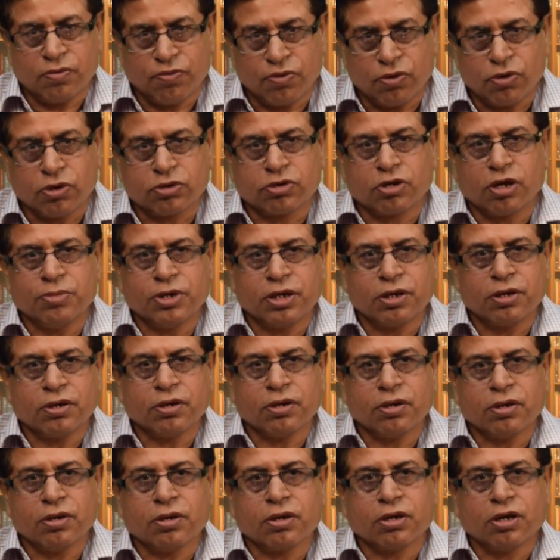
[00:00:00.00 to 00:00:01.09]
forthcoming
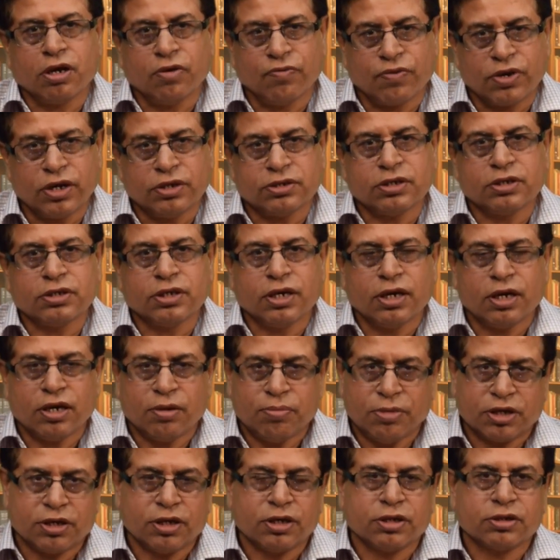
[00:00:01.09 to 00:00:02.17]
conferences and
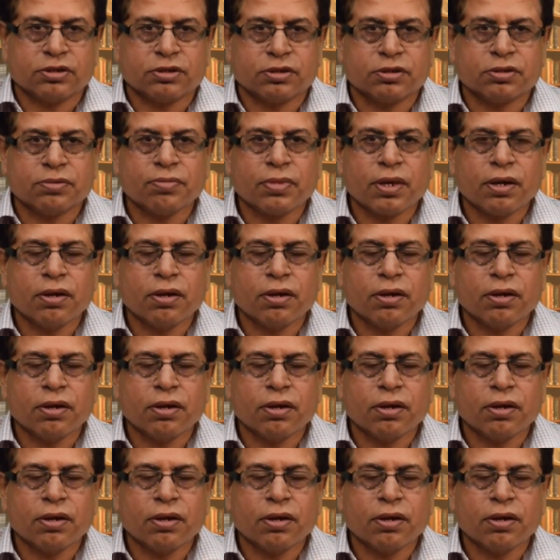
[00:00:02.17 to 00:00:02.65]
meetings,